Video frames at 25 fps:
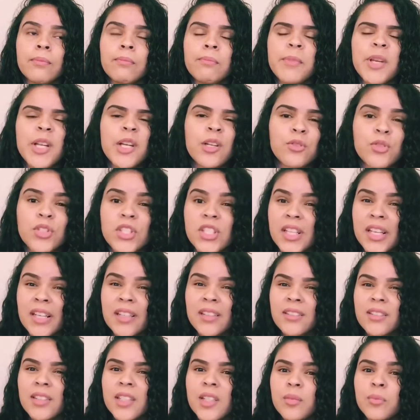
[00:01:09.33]

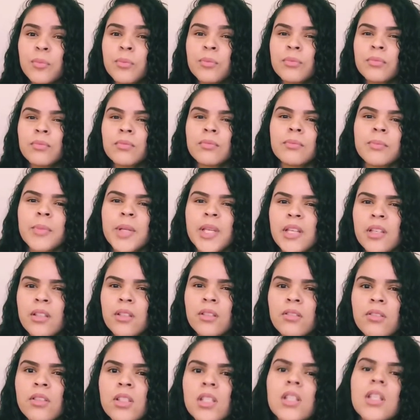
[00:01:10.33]
minocycline
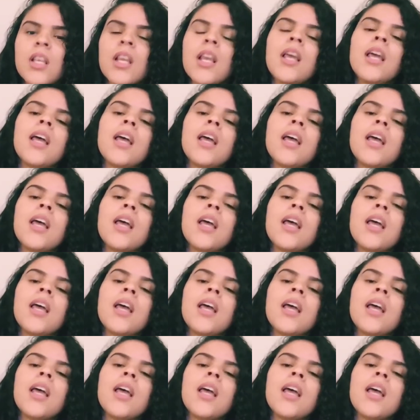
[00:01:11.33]
pills.